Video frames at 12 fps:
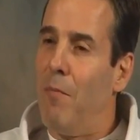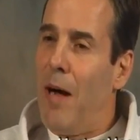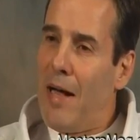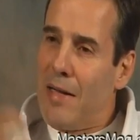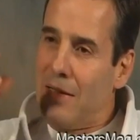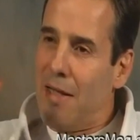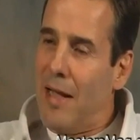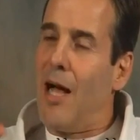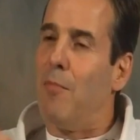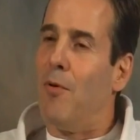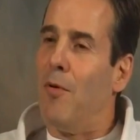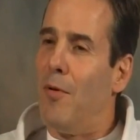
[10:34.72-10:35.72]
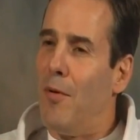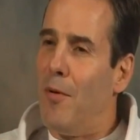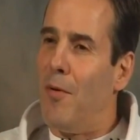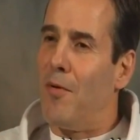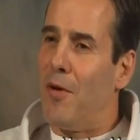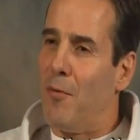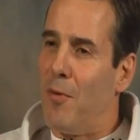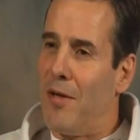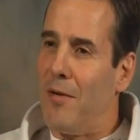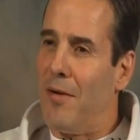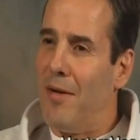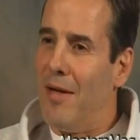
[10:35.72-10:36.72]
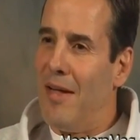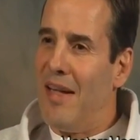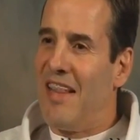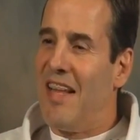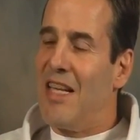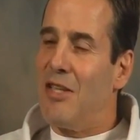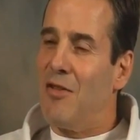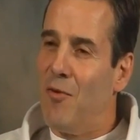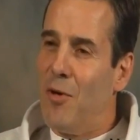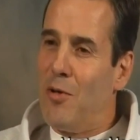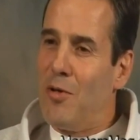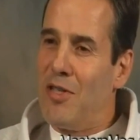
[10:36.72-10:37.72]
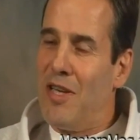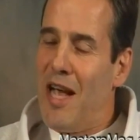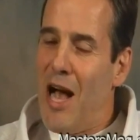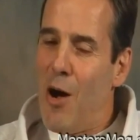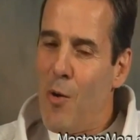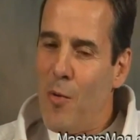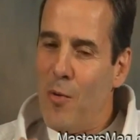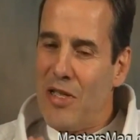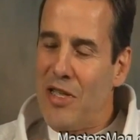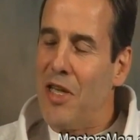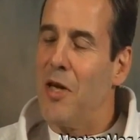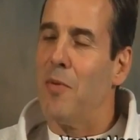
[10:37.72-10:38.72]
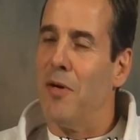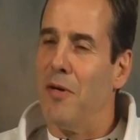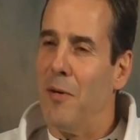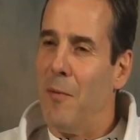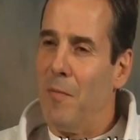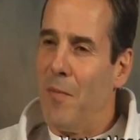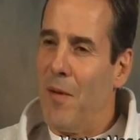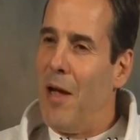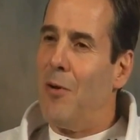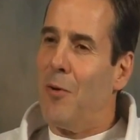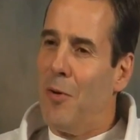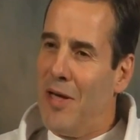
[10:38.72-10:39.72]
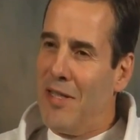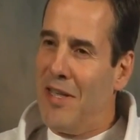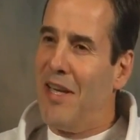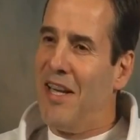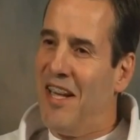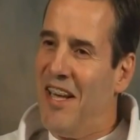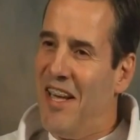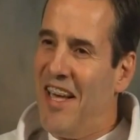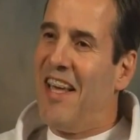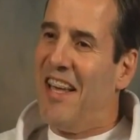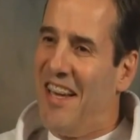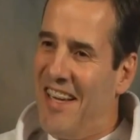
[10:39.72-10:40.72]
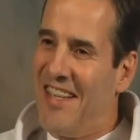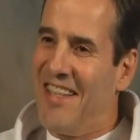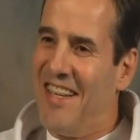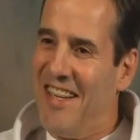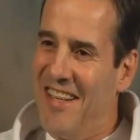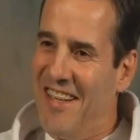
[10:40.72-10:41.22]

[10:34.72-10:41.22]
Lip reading: balanced the apple on the window. That's for you to see how stubborn Helio Gracie it is.